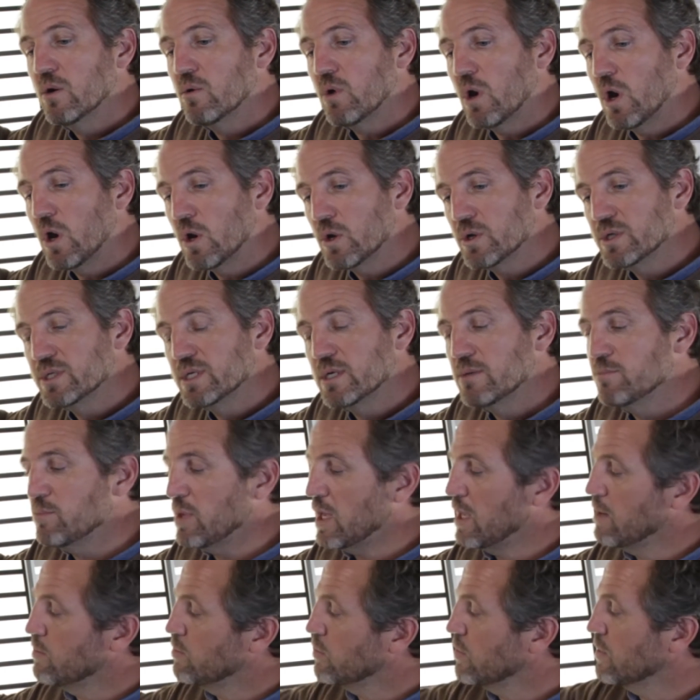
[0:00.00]
RC
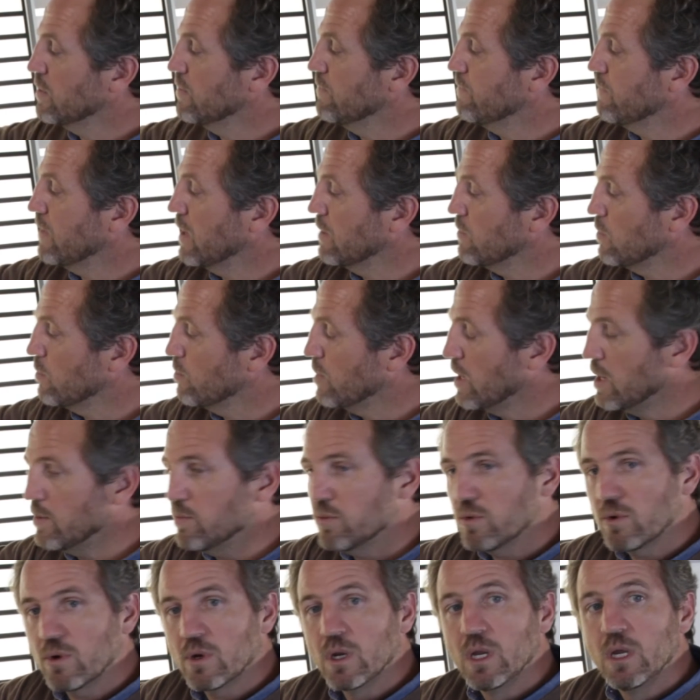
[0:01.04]
paper and a fiber
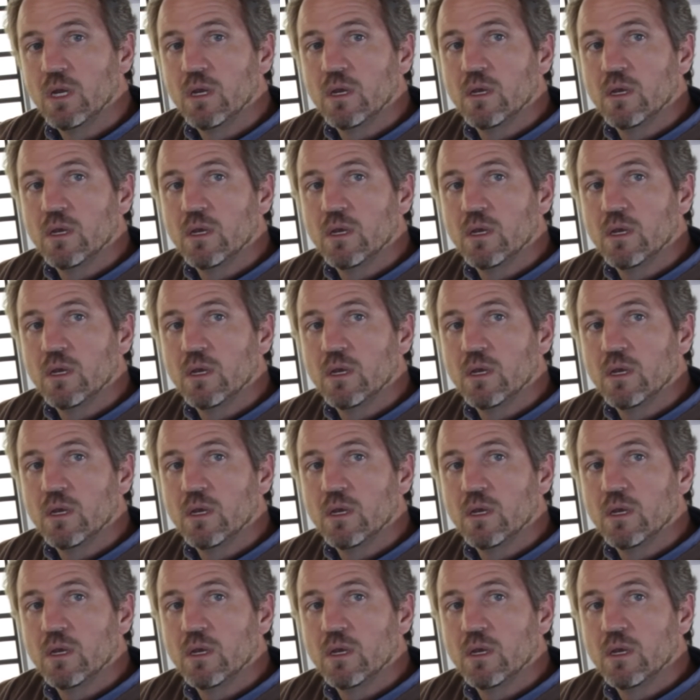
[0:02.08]
paper.